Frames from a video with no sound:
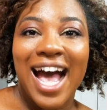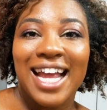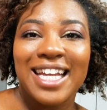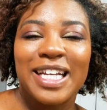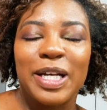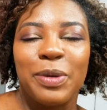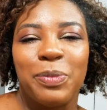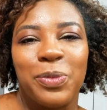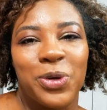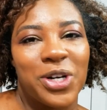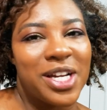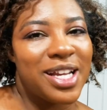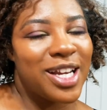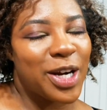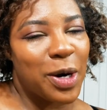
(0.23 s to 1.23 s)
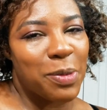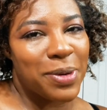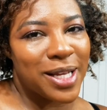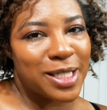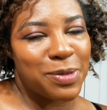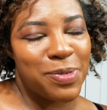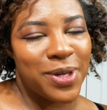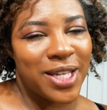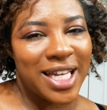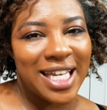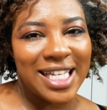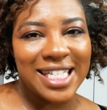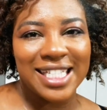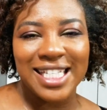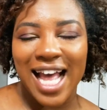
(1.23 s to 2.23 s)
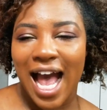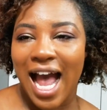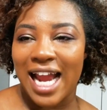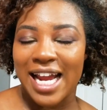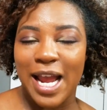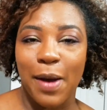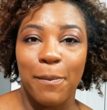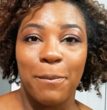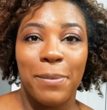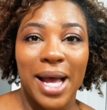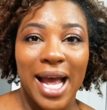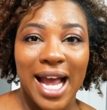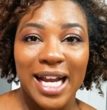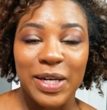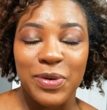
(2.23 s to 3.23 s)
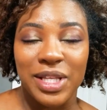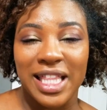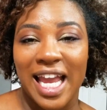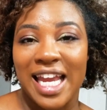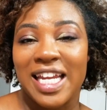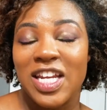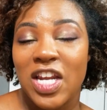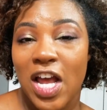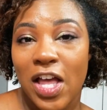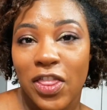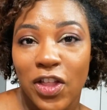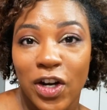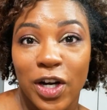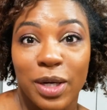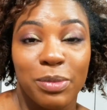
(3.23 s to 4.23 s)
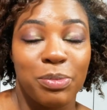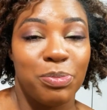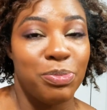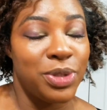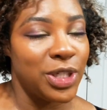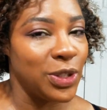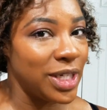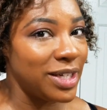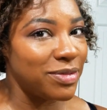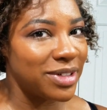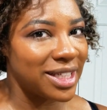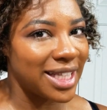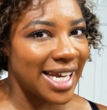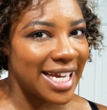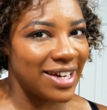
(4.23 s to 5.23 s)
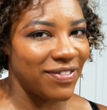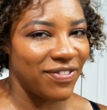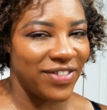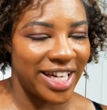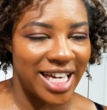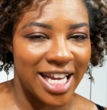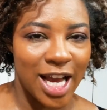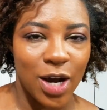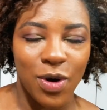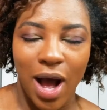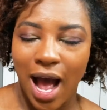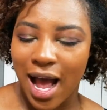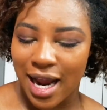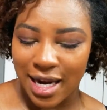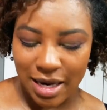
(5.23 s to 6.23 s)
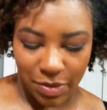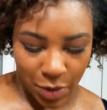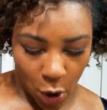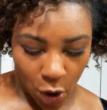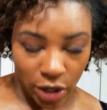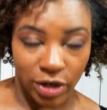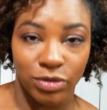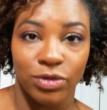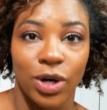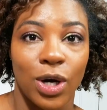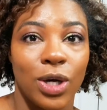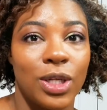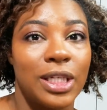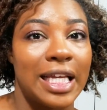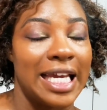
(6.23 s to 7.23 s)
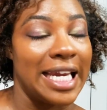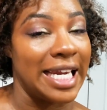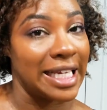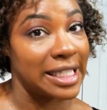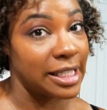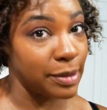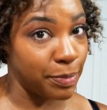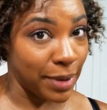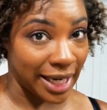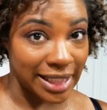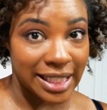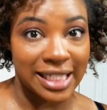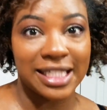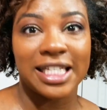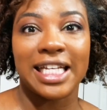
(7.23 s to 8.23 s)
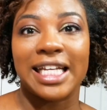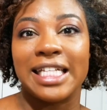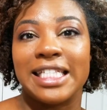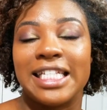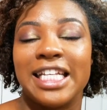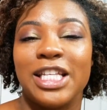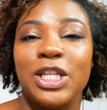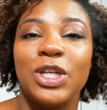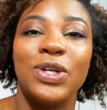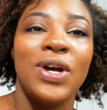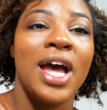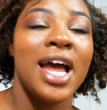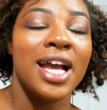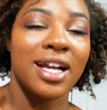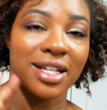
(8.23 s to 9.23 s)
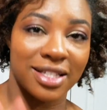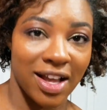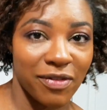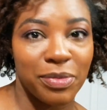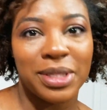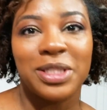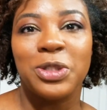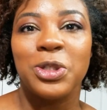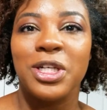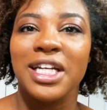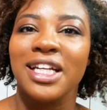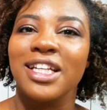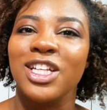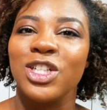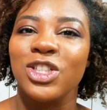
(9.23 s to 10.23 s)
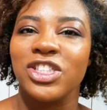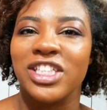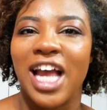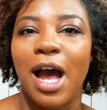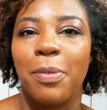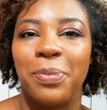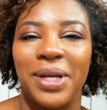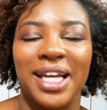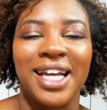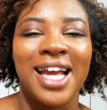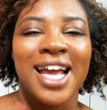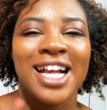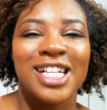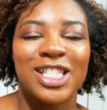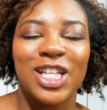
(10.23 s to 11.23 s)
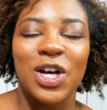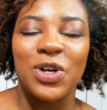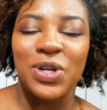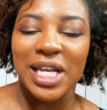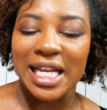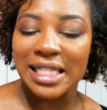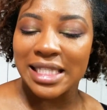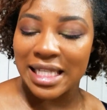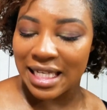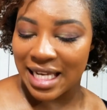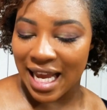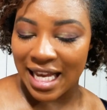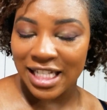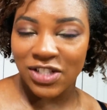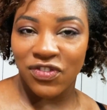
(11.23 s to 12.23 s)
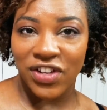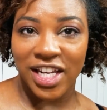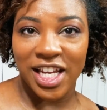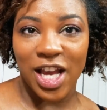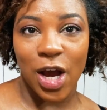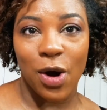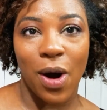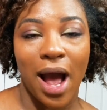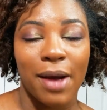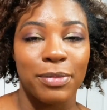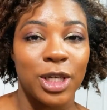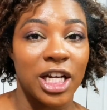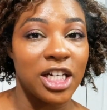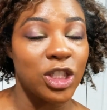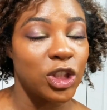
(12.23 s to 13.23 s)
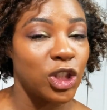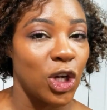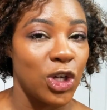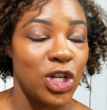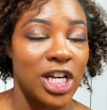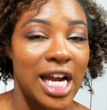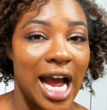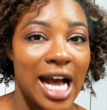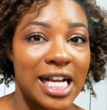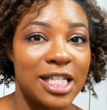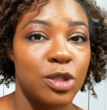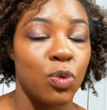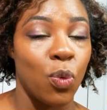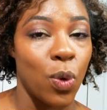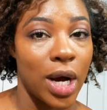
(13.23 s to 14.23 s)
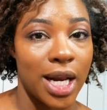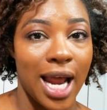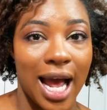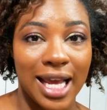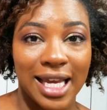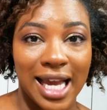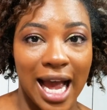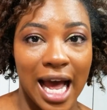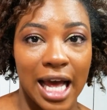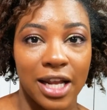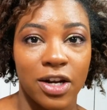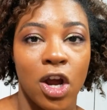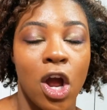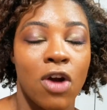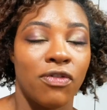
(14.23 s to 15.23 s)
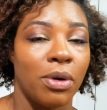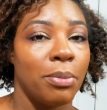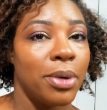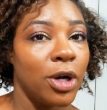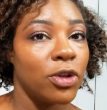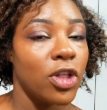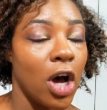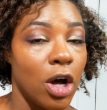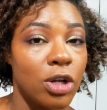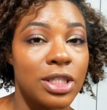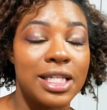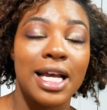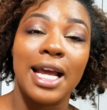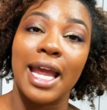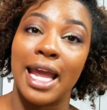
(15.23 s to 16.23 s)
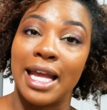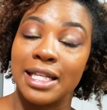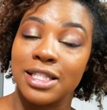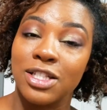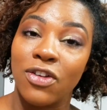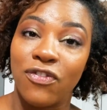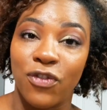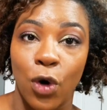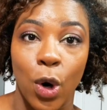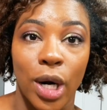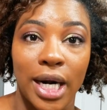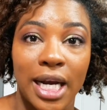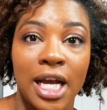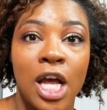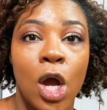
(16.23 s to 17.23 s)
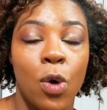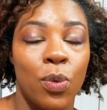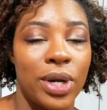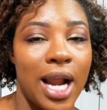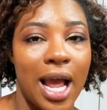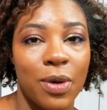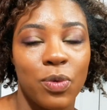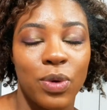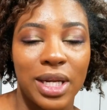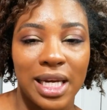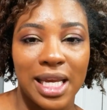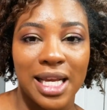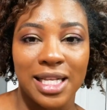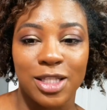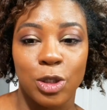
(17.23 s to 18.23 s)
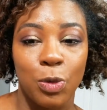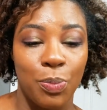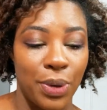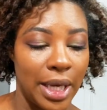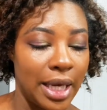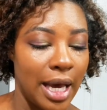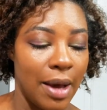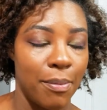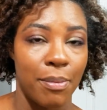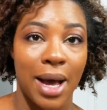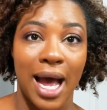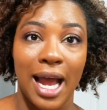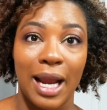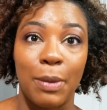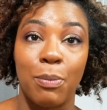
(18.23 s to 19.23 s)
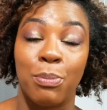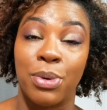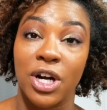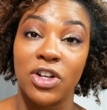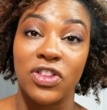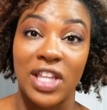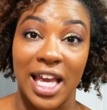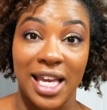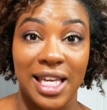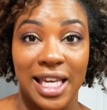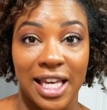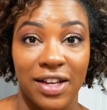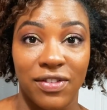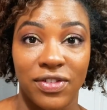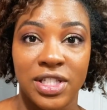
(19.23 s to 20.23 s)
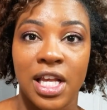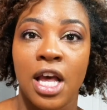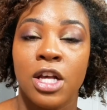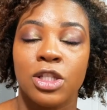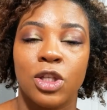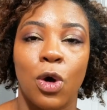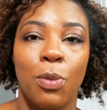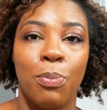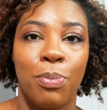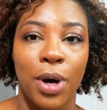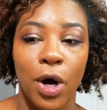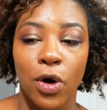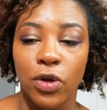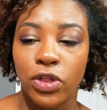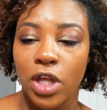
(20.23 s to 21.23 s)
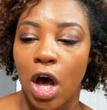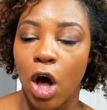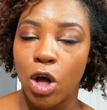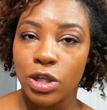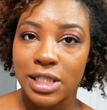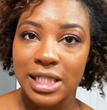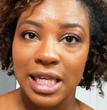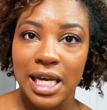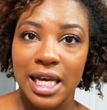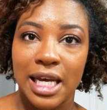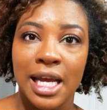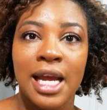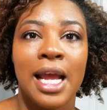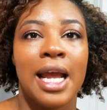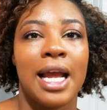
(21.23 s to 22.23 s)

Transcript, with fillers: Hi, good morning, Girl Boss Beauties. I am back with another beauty related video. I am on a roll and expected to continue because I've been doing a little shopping. So in today's video, I'm going to show you guys what I got from both Ulta and Sephora when I went in to pick up my birthday gifts. So both Ulta